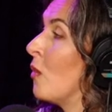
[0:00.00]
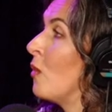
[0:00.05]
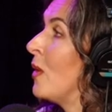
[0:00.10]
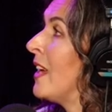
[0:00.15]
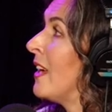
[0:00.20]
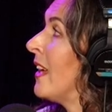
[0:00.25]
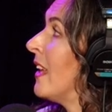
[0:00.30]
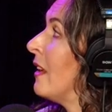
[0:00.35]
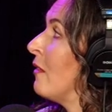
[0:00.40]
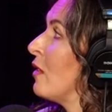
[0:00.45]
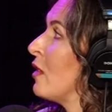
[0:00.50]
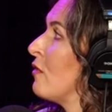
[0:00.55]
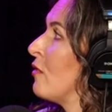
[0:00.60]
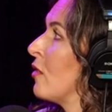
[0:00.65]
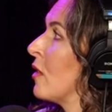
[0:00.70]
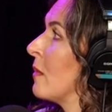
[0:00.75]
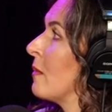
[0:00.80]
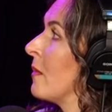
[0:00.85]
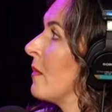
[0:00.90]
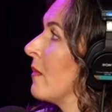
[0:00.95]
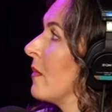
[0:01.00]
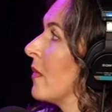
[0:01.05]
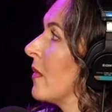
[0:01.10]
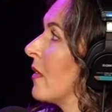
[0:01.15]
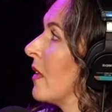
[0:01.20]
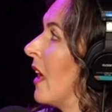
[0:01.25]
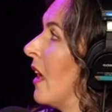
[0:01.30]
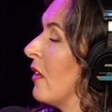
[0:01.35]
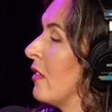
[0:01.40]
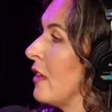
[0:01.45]
we can't even form
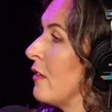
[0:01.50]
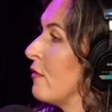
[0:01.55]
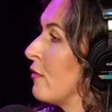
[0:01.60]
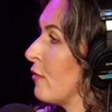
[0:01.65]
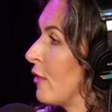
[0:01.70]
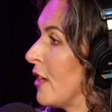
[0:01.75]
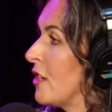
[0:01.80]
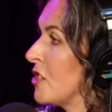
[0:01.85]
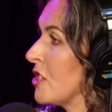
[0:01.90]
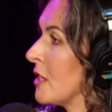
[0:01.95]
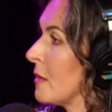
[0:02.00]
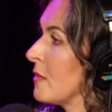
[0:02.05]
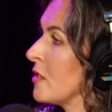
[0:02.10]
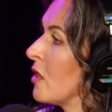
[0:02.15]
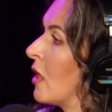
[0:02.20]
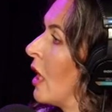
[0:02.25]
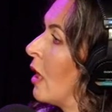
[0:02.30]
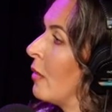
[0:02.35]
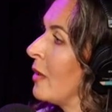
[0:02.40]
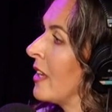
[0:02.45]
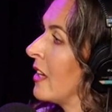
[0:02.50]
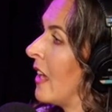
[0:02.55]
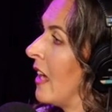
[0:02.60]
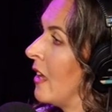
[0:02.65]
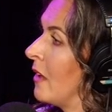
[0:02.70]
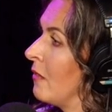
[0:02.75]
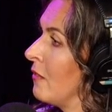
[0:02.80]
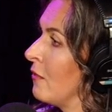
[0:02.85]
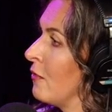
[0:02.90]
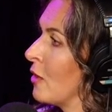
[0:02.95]
healthy friendships. So, how are we going to
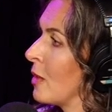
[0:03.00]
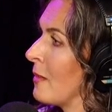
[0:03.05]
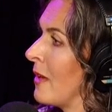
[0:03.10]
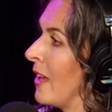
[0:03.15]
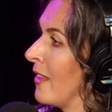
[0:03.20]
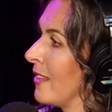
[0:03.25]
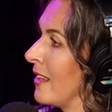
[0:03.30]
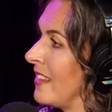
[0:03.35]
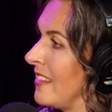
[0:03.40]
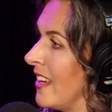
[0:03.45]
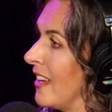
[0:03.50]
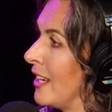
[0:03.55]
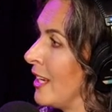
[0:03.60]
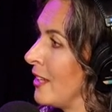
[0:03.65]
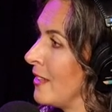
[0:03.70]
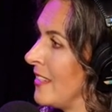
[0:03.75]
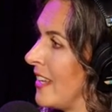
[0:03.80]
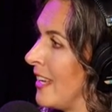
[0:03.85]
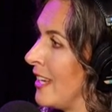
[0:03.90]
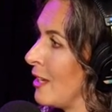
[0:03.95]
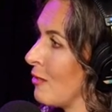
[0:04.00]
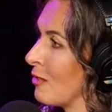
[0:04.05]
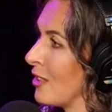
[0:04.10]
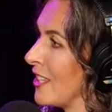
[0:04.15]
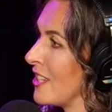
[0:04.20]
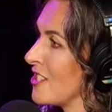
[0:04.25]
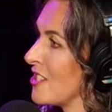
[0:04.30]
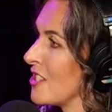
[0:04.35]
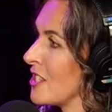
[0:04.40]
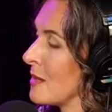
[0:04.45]
help form healthy de- dating
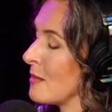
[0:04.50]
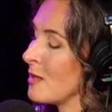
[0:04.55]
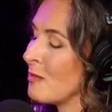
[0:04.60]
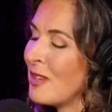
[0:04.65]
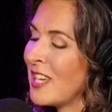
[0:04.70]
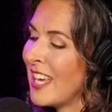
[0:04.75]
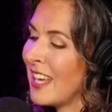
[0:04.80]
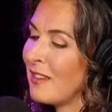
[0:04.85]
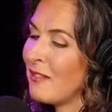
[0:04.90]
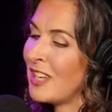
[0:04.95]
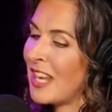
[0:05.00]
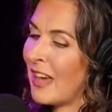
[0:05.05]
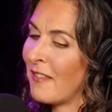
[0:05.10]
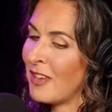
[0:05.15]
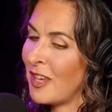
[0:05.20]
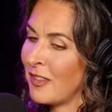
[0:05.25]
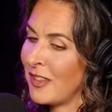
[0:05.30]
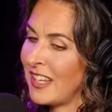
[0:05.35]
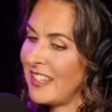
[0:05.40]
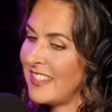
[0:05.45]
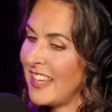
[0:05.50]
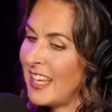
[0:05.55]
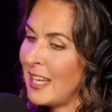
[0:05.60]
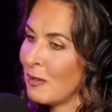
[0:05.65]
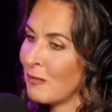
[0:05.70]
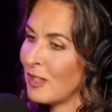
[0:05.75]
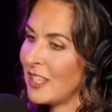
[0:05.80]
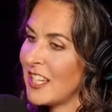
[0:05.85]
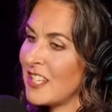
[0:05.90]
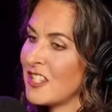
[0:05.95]
relationships? We can't even have healthy
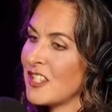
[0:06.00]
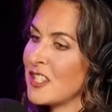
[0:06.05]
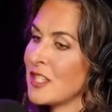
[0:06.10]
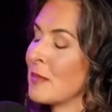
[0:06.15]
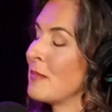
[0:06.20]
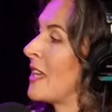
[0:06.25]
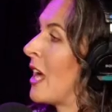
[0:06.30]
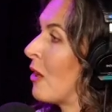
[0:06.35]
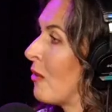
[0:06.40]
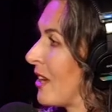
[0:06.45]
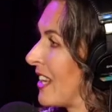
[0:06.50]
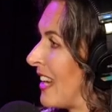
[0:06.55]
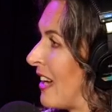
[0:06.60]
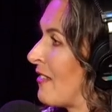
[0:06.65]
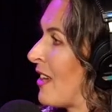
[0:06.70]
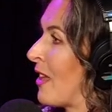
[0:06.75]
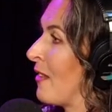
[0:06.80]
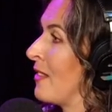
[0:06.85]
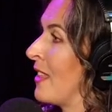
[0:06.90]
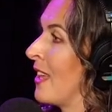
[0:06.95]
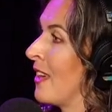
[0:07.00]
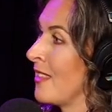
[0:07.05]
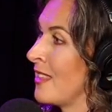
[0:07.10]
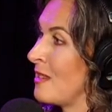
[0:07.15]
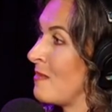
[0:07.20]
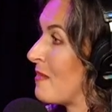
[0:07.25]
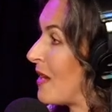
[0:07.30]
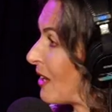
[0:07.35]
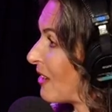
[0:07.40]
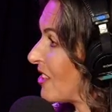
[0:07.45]
dating relationships. How are we going to have
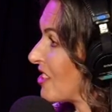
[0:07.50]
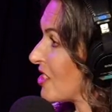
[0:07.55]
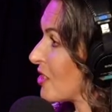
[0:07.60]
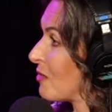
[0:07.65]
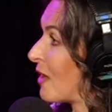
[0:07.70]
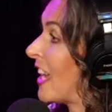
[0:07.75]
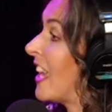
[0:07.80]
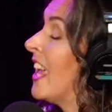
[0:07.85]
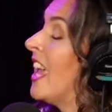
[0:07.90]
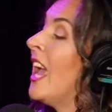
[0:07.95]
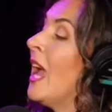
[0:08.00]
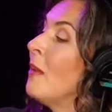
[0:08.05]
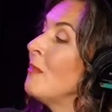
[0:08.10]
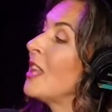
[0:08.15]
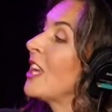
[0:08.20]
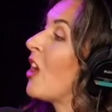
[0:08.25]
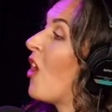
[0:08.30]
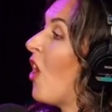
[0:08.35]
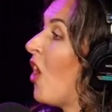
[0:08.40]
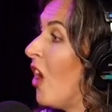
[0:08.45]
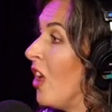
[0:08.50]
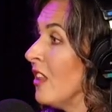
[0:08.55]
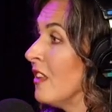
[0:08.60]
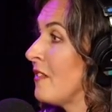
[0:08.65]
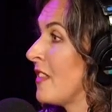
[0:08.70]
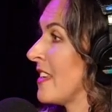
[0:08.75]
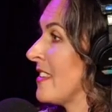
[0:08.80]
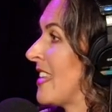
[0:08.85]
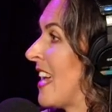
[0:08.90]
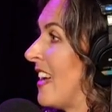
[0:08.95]
healthy marriages, right? And like all
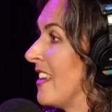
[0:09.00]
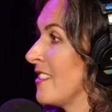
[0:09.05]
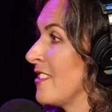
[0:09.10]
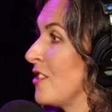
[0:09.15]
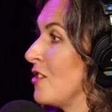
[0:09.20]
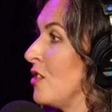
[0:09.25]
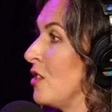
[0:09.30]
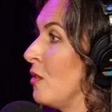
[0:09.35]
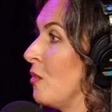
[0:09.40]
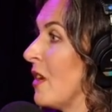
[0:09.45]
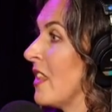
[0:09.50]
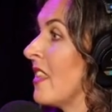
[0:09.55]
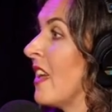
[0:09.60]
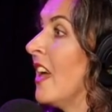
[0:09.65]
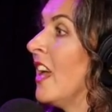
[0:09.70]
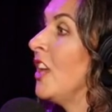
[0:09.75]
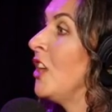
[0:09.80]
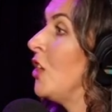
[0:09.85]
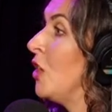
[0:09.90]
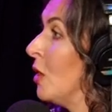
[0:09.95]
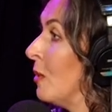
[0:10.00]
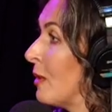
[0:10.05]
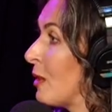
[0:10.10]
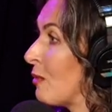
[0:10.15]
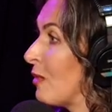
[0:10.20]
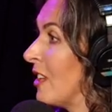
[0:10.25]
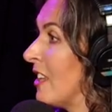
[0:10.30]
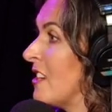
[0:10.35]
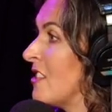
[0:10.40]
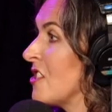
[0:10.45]
of this has to do with
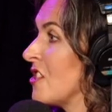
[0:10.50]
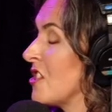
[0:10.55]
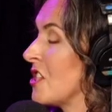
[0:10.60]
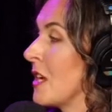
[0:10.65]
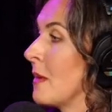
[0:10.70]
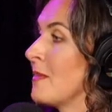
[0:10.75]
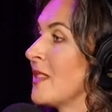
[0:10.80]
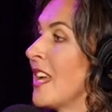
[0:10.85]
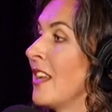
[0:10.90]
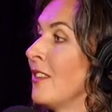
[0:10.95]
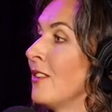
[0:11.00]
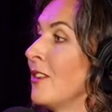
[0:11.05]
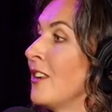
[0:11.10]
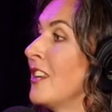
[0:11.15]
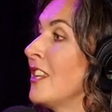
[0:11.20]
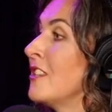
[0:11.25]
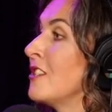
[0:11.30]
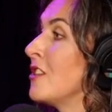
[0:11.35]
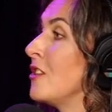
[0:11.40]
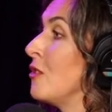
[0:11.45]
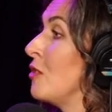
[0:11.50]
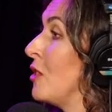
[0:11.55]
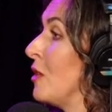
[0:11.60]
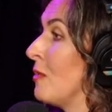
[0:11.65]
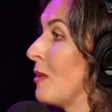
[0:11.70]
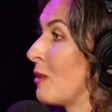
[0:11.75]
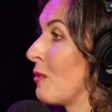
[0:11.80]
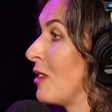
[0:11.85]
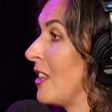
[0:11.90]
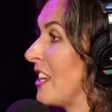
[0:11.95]
human relationships and learning to do
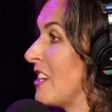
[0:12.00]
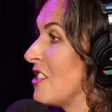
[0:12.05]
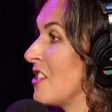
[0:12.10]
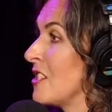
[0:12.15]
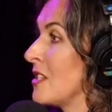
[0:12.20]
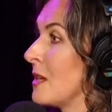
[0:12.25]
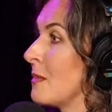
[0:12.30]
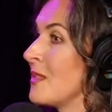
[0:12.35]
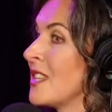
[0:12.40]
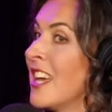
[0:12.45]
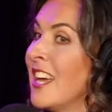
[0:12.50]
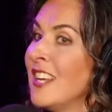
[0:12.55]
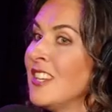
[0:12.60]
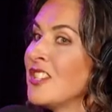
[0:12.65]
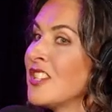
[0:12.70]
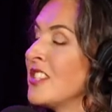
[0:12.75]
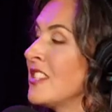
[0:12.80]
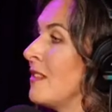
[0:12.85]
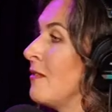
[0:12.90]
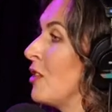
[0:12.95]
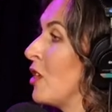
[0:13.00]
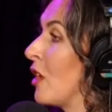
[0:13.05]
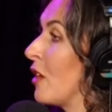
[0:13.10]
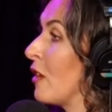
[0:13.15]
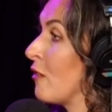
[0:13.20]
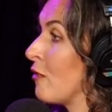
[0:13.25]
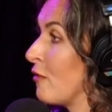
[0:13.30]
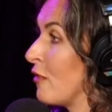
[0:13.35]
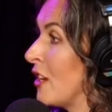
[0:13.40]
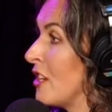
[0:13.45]
human relationships just even
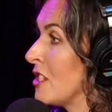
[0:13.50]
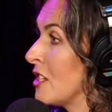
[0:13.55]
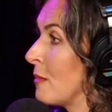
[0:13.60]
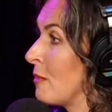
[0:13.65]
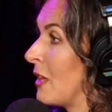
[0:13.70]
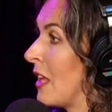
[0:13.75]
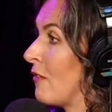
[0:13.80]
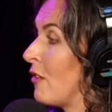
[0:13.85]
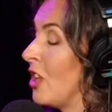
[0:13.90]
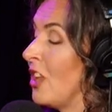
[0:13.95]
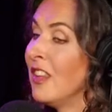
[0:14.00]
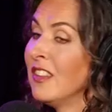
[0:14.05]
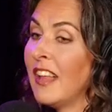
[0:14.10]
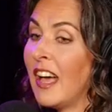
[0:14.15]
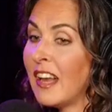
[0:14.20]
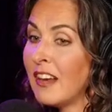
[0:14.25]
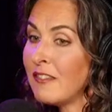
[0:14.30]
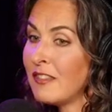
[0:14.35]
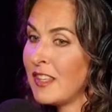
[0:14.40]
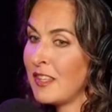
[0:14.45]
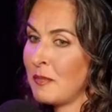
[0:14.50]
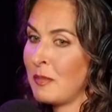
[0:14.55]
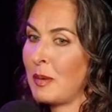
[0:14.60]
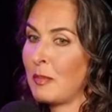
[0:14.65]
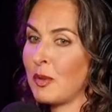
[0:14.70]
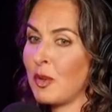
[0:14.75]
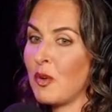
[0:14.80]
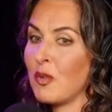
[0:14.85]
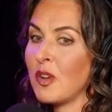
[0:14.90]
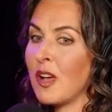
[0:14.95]
on a friendship level. A lot of these
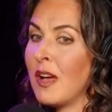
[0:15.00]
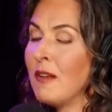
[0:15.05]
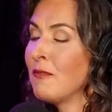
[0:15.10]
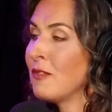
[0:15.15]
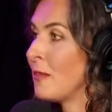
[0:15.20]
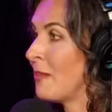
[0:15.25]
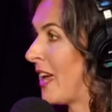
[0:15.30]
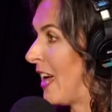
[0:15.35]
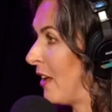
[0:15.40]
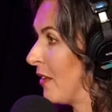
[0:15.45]
people don't come from